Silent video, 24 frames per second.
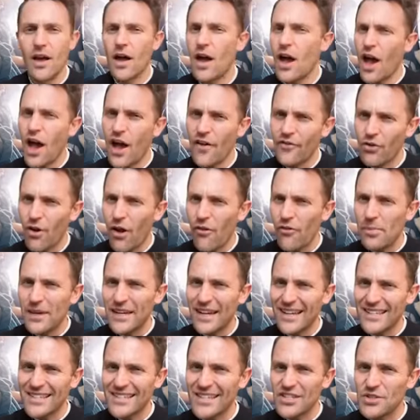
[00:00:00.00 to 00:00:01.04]
Have you ever been
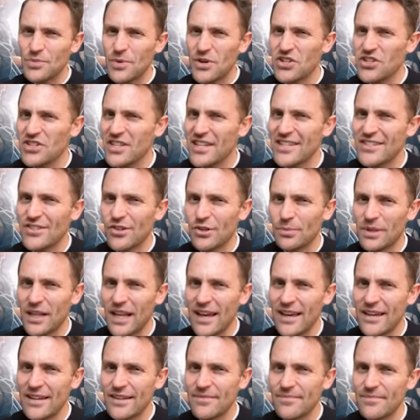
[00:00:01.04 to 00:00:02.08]
asked to switch seats on a
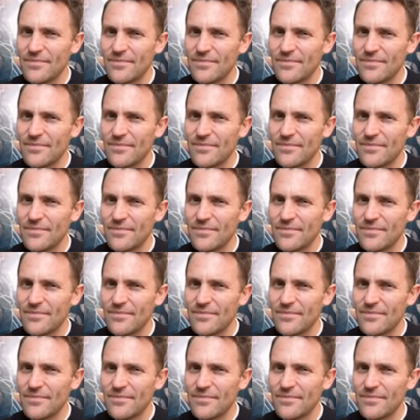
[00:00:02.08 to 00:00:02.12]
plane?